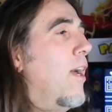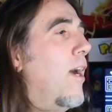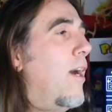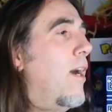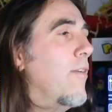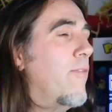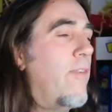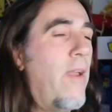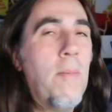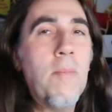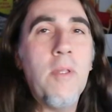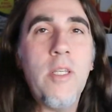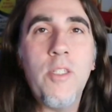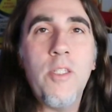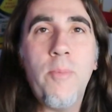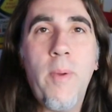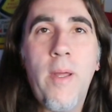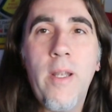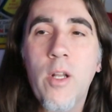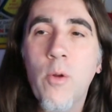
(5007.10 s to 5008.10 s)
Uh, family
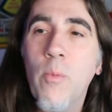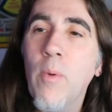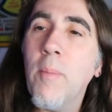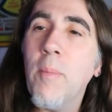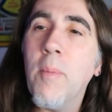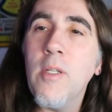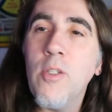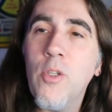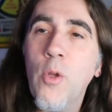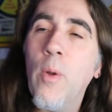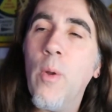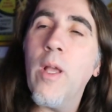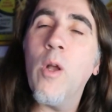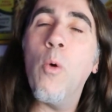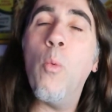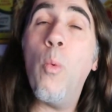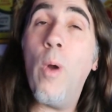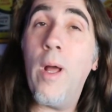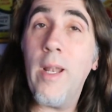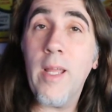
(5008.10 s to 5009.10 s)
has been here. We've been
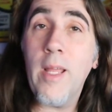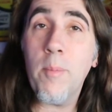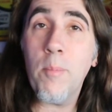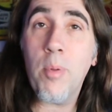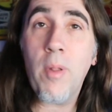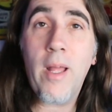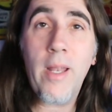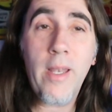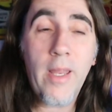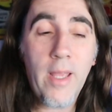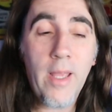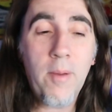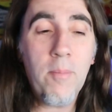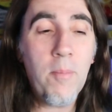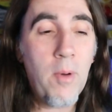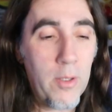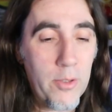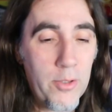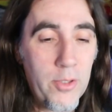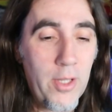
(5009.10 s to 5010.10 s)
doing wedding planning
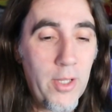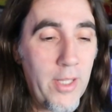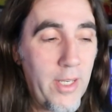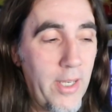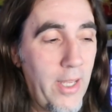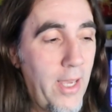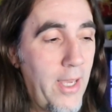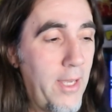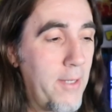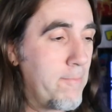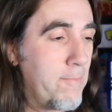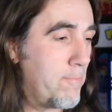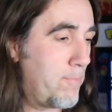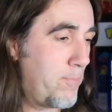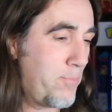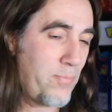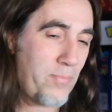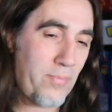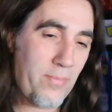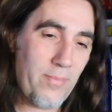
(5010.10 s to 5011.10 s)
most of the day.
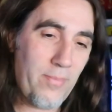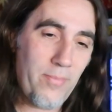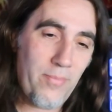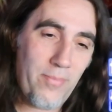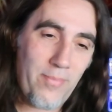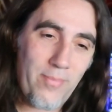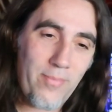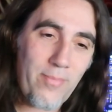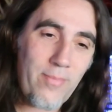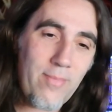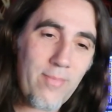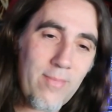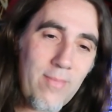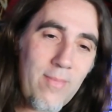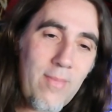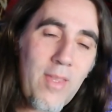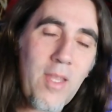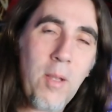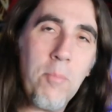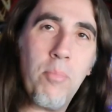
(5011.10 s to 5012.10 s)

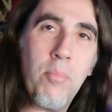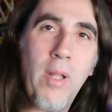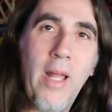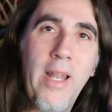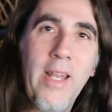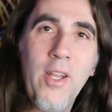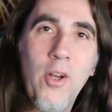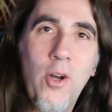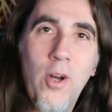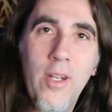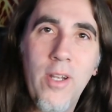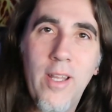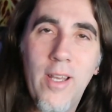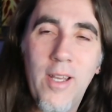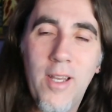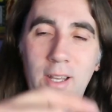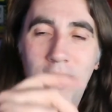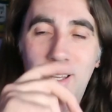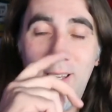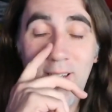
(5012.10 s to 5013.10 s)
Planning on
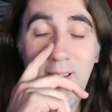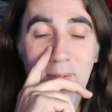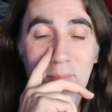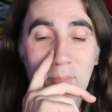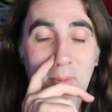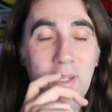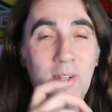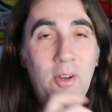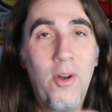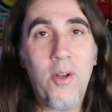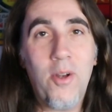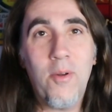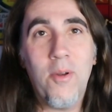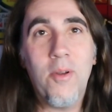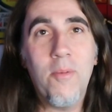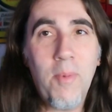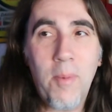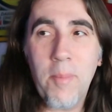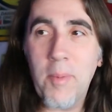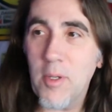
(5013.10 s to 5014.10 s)
uh, my
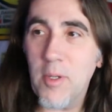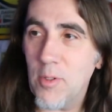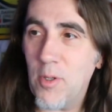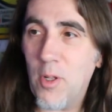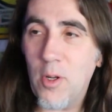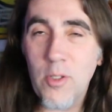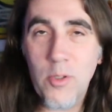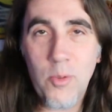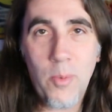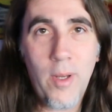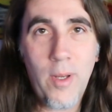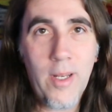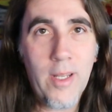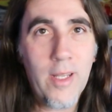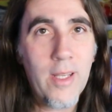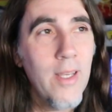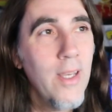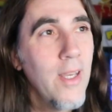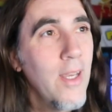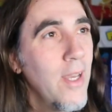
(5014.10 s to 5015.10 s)
daughter, my middle daughter's wedding.